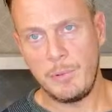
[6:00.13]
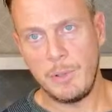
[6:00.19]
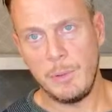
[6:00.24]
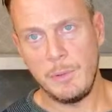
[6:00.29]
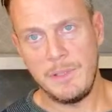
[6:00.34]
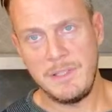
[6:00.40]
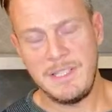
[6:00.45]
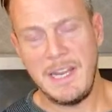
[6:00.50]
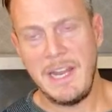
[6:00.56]

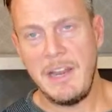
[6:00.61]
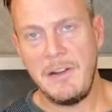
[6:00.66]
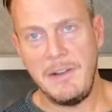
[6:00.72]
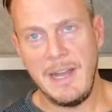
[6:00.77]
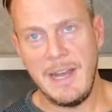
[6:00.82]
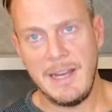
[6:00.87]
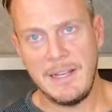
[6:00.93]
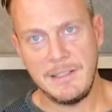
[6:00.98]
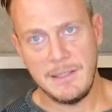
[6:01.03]

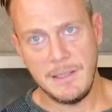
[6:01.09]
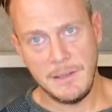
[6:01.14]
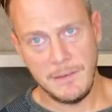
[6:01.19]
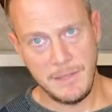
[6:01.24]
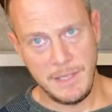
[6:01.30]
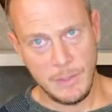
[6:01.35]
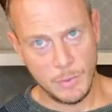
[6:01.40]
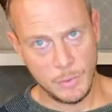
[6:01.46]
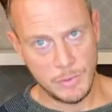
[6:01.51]
proletariat,
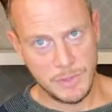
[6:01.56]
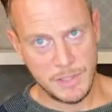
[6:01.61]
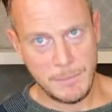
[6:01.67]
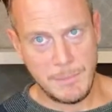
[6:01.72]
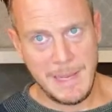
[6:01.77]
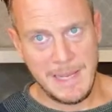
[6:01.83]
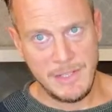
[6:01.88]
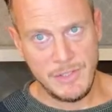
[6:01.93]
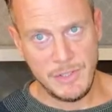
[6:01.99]
the
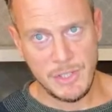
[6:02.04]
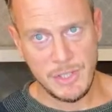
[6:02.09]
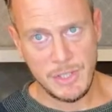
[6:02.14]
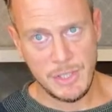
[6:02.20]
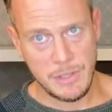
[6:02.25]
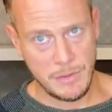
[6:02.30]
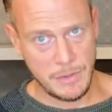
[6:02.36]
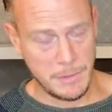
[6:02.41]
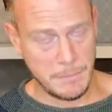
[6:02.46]

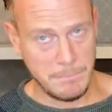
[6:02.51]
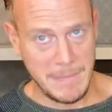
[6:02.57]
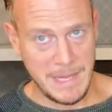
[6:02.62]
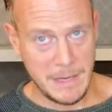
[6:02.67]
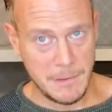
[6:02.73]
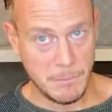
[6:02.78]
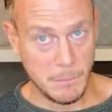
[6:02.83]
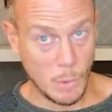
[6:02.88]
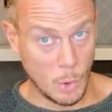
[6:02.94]
untermensch, the
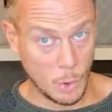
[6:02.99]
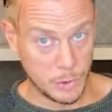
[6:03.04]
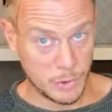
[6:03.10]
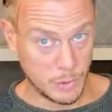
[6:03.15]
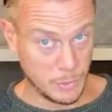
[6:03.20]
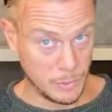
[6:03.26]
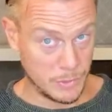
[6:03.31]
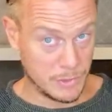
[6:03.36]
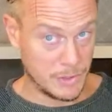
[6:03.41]
mere
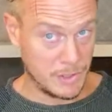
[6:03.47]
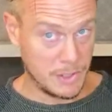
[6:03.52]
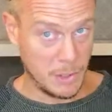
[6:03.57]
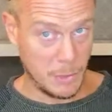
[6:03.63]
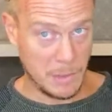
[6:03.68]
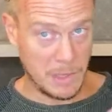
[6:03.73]
mortals as you